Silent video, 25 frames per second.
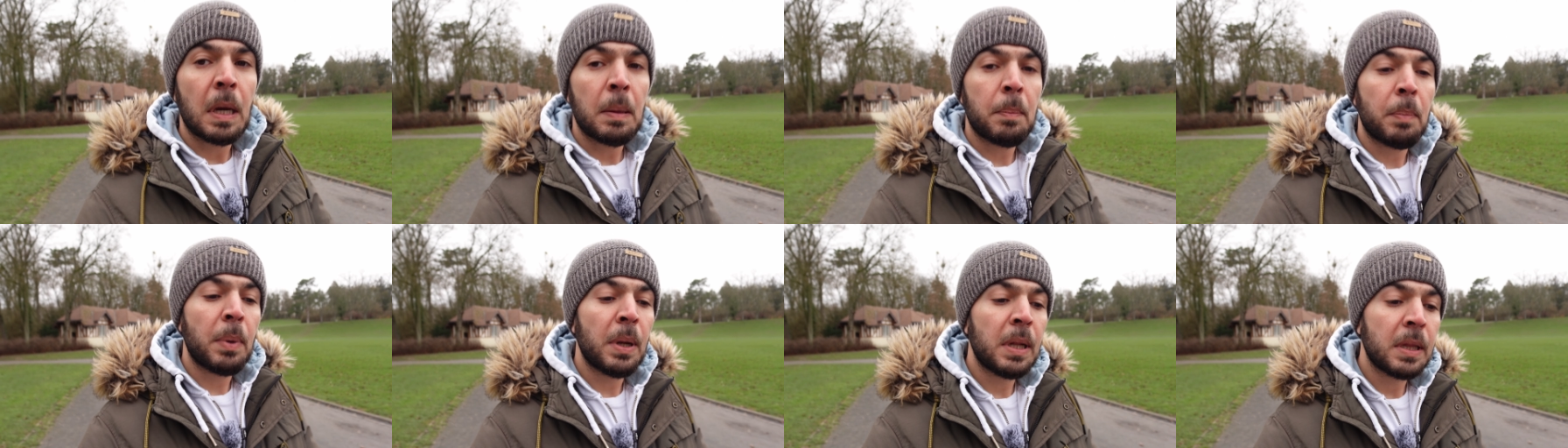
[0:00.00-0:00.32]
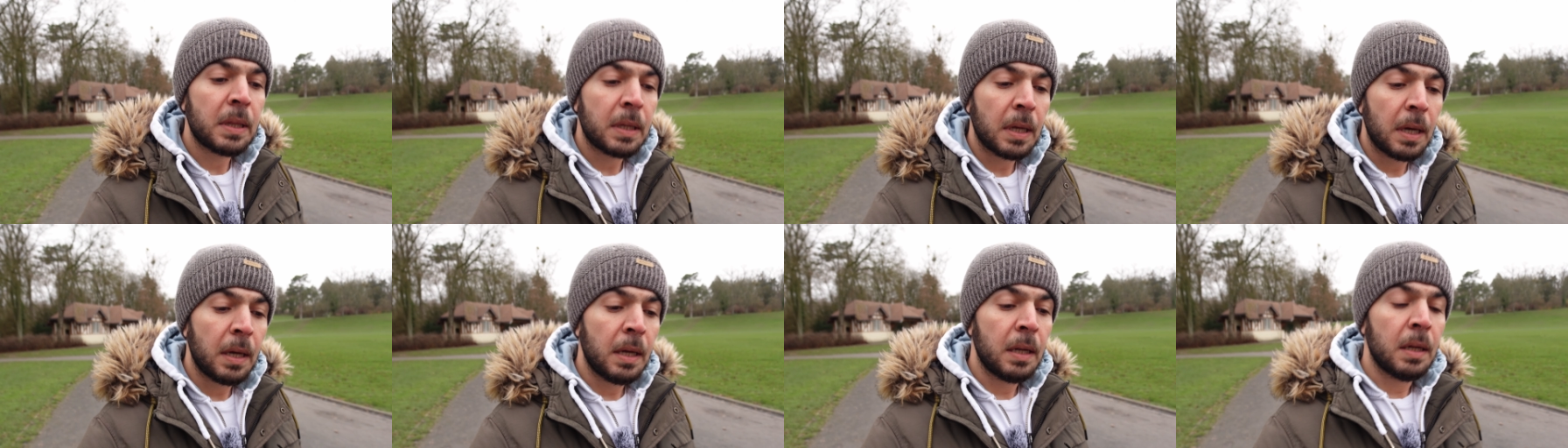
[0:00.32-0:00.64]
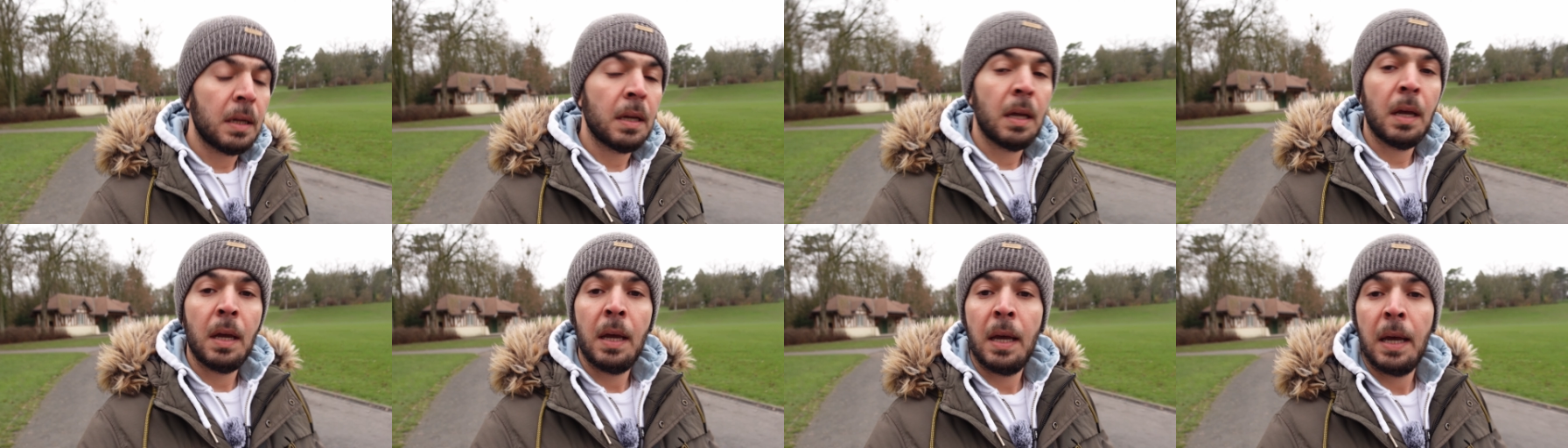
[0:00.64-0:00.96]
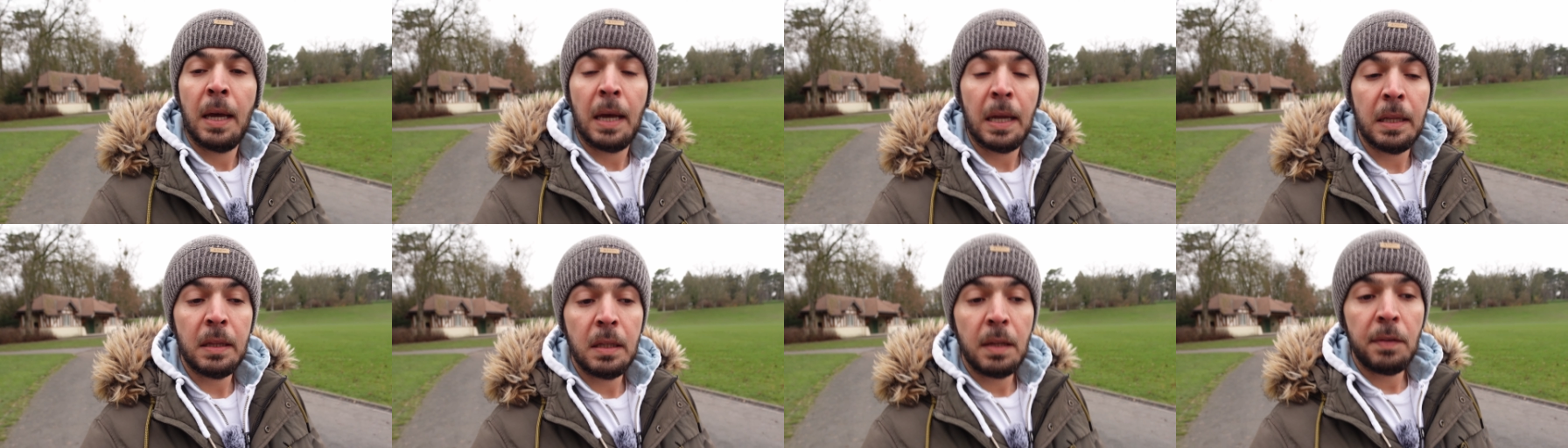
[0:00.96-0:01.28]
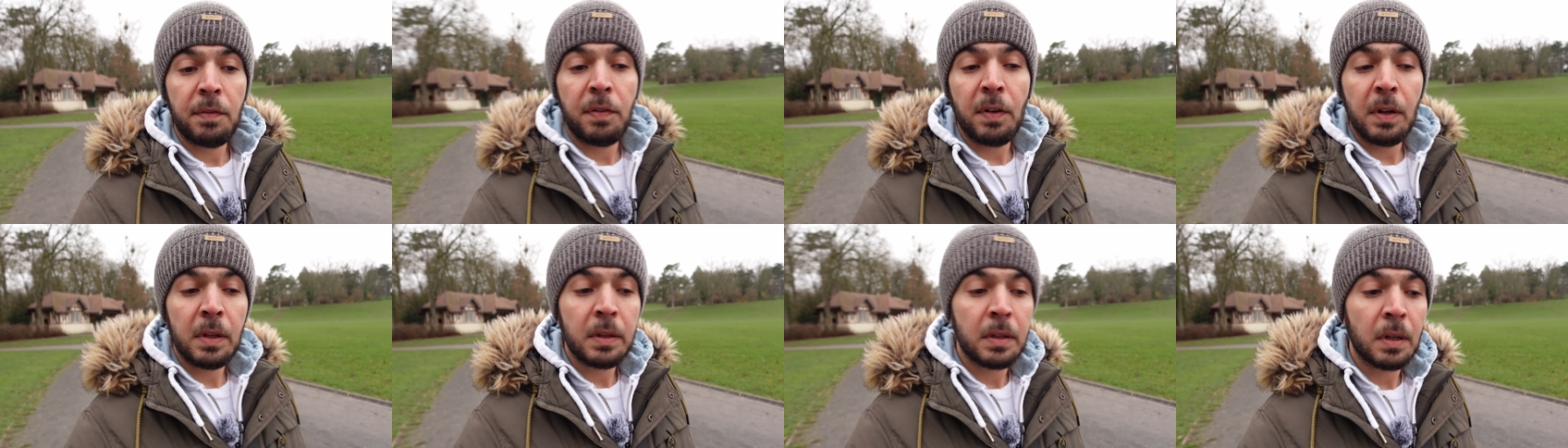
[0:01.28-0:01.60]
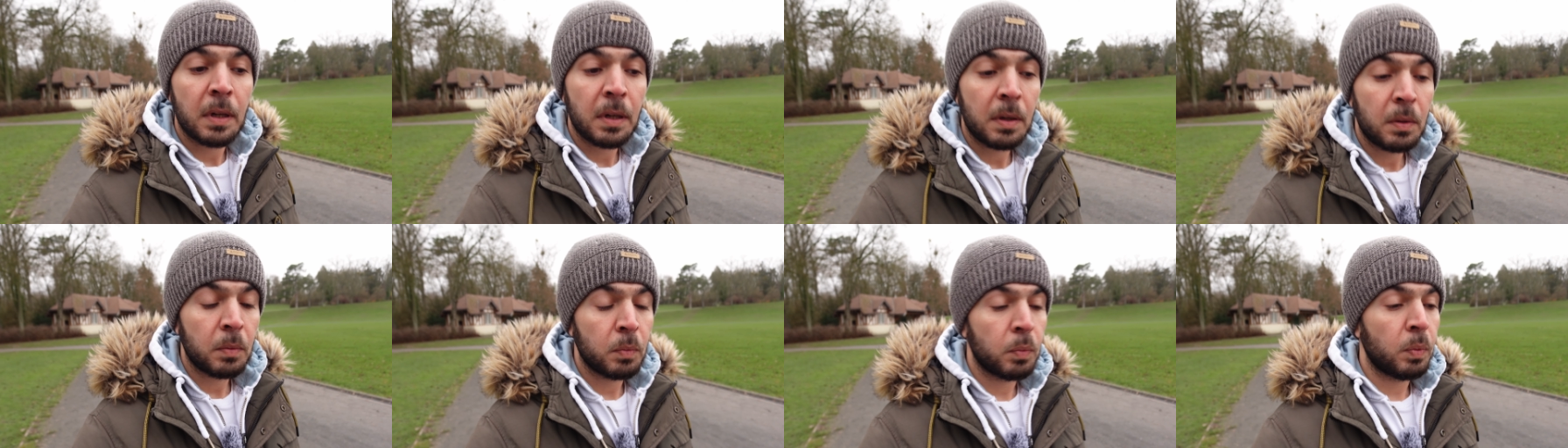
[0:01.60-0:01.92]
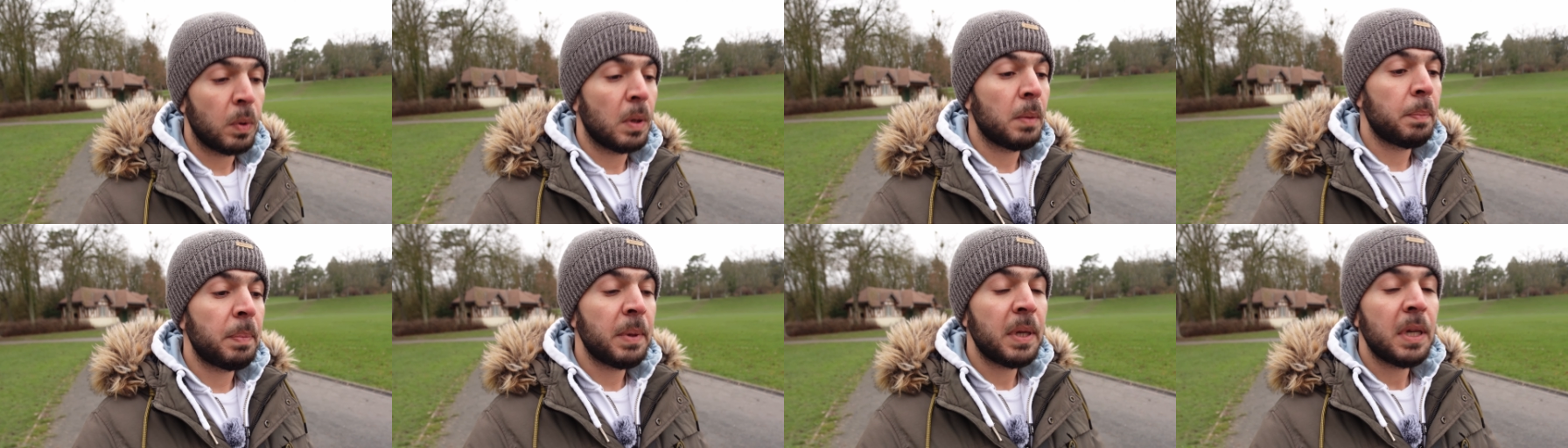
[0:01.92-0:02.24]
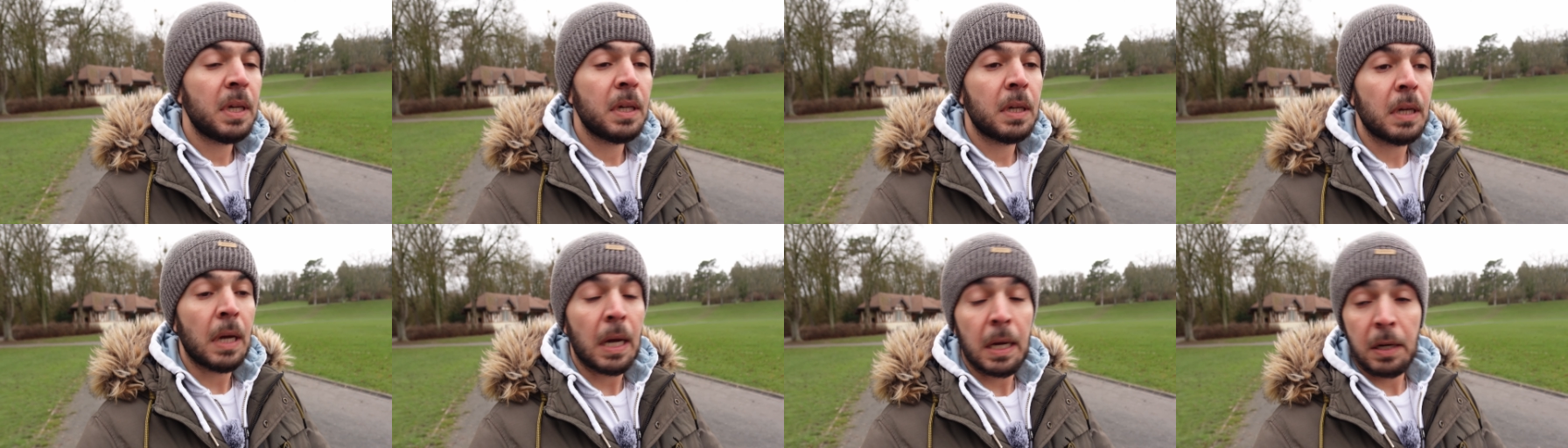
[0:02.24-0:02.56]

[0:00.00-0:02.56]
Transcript: a built-in ND filter will be